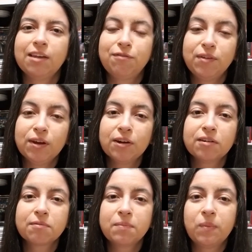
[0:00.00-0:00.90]
if
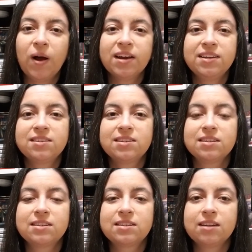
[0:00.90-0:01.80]
you're wanting
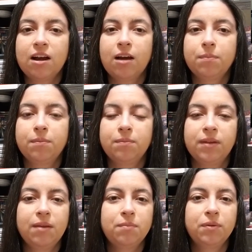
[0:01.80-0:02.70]
to stop
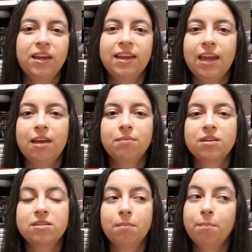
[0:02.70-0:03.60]
and play a game
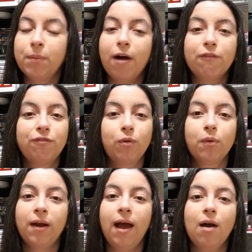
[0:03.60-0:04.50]
that's about
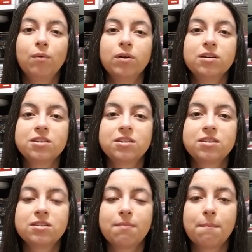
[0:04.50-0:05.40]
four
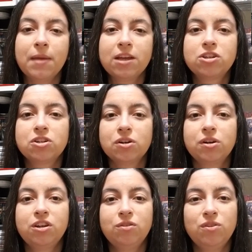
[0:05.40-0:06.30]
hours, make sure
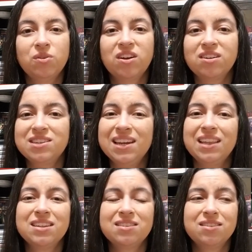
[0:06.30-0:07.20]
you do it on a day
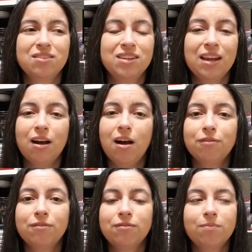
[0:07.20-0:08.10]
that's your day
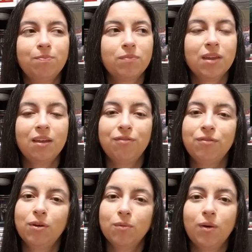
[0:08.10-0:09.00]
off.
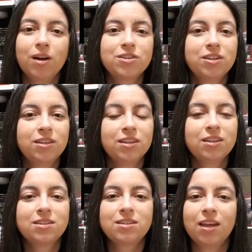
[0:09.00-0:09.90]
If you're watching
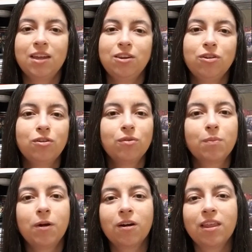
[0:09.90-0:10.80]
this and you are
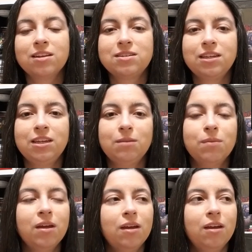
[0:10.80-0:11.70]
part of that
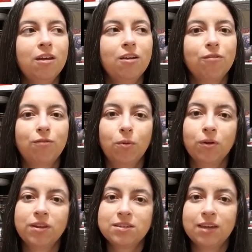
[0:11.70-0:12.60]
team
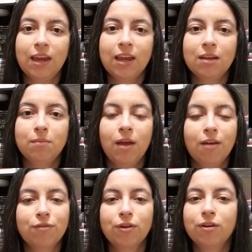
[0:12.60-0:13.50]
for this game
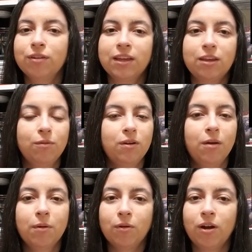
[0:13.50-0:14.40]
ever, like you
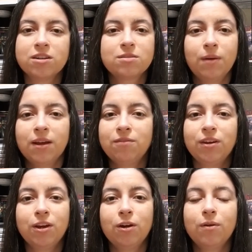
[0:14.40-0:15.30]
come across my
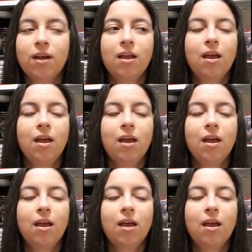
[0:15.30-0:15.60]
video,